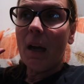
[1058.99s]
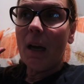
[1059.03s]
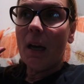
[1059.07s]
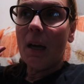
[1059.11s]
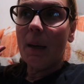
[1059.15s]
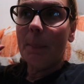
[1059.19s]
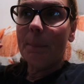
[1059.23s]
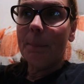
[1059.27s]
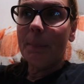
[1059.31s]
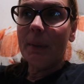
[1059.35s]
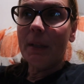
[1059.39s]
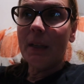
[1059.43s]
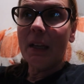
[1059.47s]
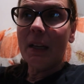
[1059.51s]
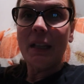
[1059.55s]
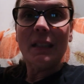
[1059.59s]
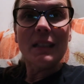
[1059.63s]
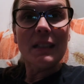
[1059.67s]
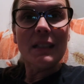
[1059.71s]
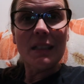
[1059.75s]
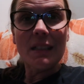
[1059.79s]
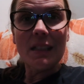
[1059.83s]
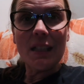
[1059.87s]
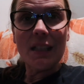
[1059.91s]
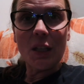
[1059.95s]
Um, but I
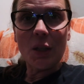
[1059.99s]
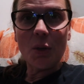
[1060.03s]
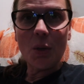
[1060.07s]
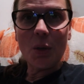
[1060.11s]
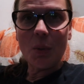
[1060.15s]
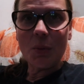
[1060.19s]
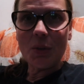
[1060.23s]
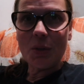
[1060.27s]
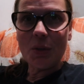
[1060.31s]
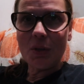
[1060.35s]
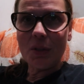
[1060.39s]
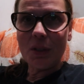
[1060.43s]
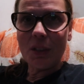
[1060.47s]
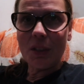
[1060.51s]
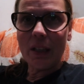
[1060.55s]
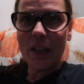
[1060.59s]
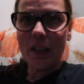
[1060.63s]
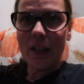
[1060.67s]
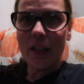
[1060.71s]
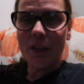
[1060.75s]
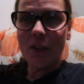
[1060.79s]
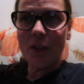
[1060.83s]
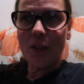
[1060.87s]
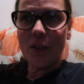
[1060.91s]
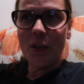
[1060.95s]
did tell you I was looking
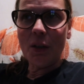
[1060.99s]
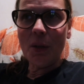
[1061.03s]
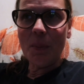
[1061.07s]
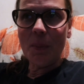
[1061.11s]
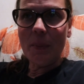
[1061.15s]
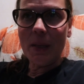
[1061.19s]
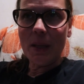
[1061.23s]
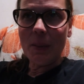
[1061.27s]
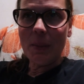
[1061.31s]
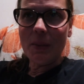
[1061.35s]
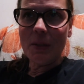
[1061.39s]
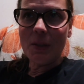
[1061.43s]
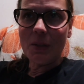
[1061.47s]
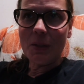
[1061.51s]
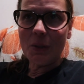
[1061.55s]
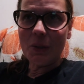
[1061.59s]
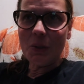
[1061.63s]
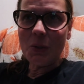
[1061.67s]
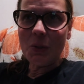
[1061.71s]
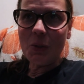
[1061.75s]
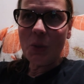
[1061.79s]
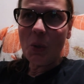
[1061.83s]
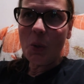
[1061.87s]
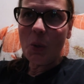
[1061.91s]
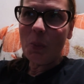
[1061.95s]
at her. Her babies look
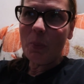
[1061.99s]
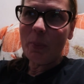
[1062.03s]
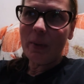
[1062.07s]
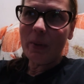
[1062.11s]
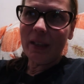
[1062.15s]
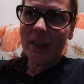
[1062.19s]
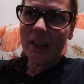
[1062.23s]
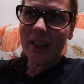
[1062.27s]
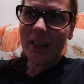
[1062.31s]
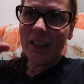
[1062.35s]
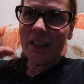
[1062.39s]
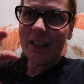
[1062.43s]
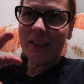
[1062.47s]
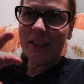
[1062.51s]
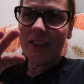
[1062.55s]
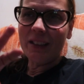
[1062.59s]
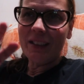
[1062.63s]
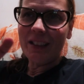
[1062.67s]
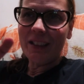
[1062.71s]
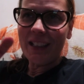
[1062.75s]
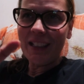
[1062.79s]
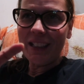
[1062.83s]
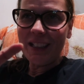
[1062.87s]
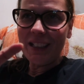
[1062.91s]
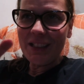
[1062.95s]
so big and
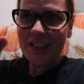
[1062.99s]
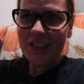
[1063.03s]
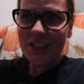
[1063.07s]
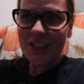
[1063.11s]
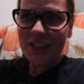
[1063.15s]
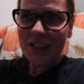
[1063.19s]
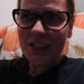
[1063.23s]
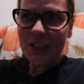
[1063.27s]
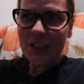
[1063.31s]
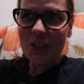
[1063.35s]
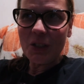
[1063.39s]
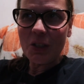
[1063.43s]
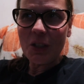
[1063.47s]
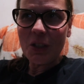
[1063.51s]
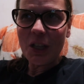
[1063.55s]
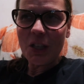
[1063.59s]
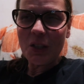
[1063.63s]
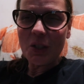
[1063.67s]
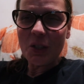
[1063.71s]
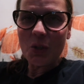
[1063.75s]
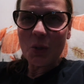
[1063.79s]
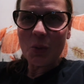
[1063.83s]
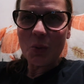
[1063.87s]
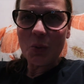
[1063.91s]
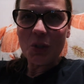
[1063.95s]
they kind of look like they're kind
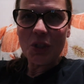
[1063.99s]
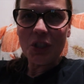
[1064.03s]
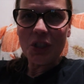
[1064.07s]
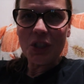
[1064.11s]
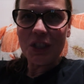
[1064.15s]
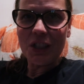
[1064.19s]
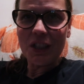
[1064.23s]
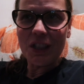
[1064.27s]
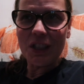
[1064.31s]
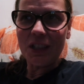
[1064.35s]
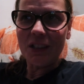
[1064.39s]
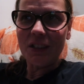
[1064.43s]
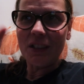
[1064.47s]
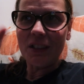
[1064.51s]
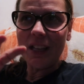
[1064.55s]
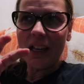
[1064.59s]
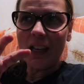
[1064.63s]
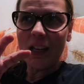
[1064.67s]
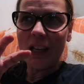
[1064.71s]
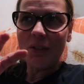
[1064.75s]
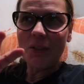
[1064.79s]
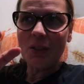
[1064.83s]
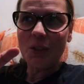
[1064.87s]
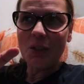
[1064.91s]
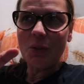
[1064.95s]
of squished in there
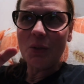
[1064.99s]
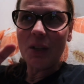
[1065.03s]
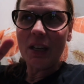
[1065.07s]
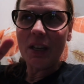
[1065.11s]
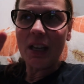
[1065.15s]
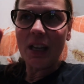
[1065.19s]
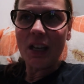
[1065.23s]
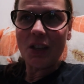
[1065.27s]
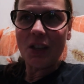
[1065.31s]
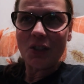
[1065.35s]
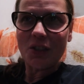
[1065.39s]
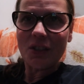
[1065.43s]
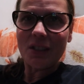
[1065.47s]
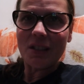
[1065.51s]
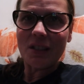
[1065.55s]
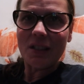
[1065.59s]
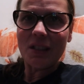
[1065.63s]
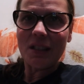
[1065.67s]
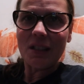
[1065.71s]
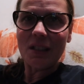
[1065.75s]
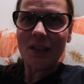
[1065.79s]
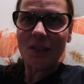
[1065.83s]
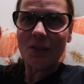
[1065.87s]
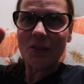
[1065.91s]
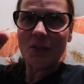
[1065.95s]
now and you can actually
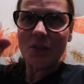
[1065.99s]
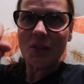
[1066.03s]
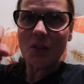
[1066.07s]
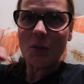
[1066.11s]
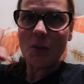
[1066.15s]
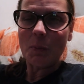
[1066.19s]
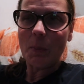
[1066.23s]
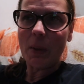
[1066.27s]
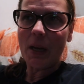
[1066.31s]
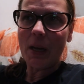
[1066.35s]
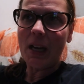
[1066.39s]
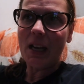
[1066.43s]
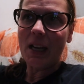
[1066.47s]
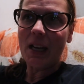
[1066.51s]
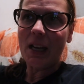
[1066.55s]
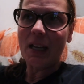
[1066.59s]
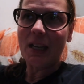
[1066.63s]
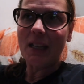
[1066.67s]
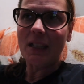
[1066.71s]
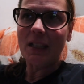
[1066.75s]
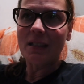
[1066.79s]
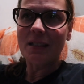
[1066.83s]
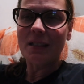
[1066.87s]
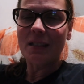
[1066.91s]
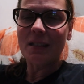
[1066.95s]
see little
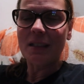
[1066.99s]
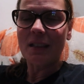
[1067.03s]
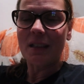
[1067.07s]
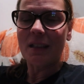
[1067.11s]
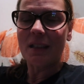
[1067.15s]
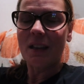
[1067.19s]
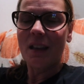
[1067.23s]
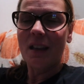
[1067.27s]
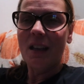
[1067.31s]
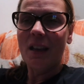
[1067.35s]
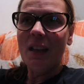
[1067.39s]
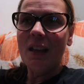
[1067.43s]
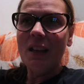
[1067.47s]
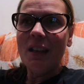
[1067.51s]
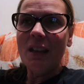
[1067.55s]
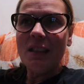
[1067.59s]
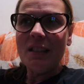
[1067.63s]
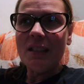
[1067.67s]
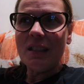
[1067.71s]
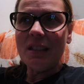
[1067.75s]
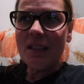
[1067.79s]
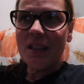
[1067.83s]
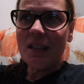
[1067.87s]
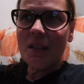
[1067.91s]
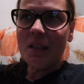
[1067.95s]
spines and
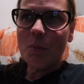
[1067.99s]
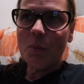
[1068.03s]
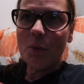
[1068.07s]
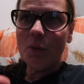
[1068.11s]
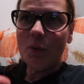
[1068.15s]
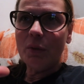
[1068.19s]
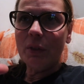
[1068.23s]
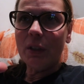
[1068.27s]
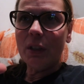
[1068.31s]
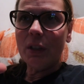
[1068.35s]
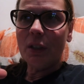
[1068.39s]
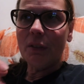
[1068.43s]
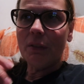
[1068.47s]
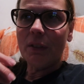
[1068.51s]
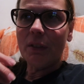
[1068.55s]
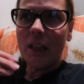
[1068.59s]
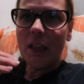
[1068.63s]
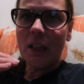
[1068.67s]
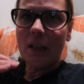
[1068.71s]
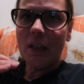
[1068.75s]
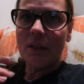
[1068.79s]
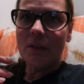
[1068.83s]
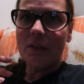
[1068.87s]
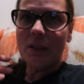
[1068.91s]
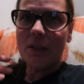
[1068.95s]
see them moving
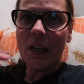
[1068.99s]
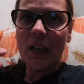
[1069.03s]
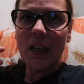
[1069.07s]
around.